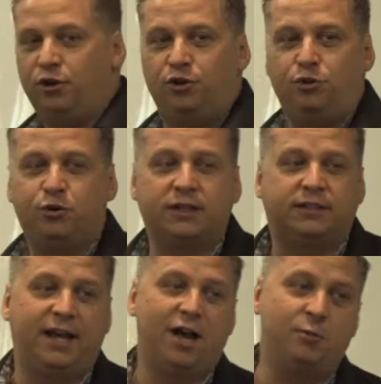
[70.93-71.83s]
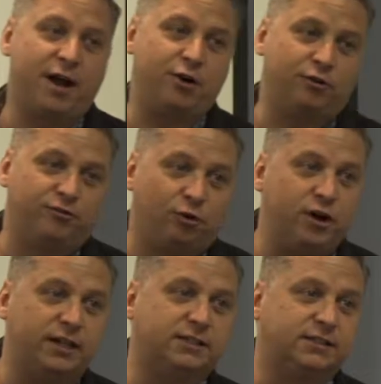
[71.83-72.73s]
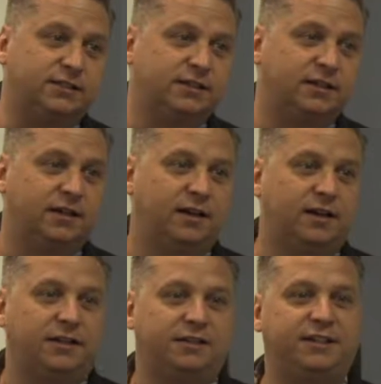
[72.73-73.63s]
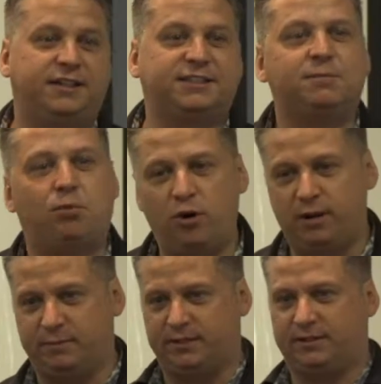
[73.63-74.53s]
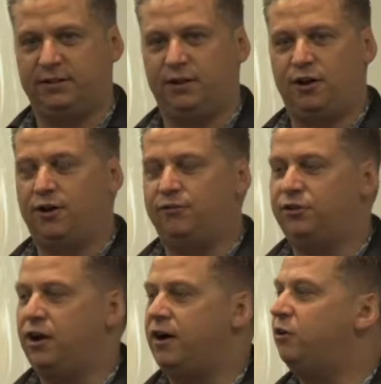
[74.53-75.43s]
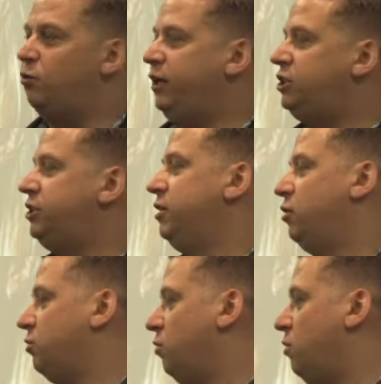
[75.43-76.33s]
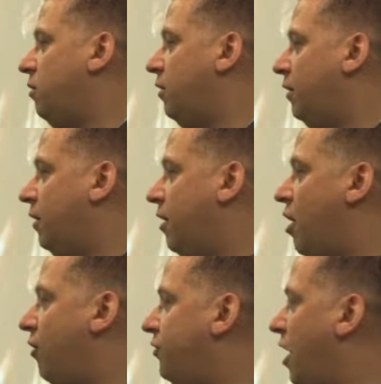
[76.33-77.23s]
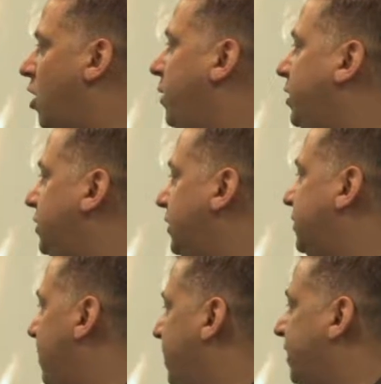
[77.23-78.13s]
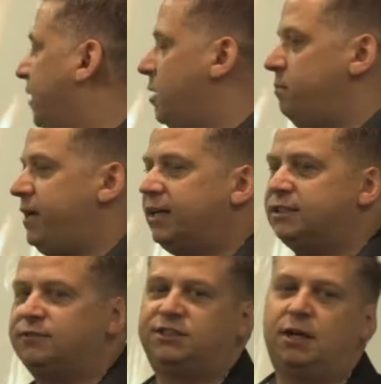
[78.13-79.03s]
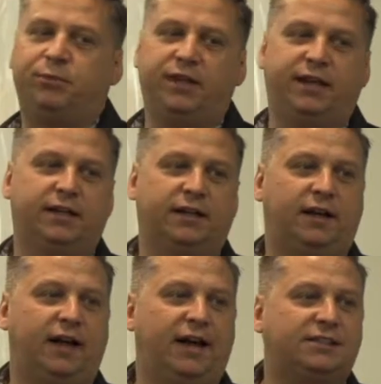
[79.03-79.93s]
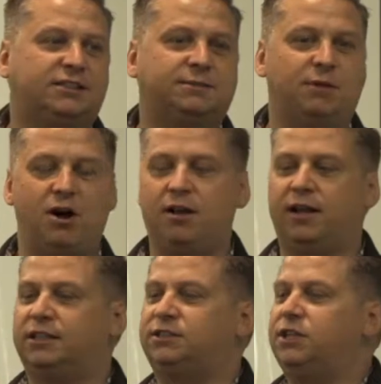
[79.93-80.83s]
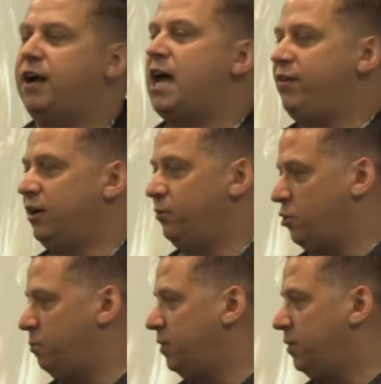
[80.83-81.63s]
You could tell by her voice the disappointment of not reaching her goal, of not reaching the summit, because of something as small as not having a rope.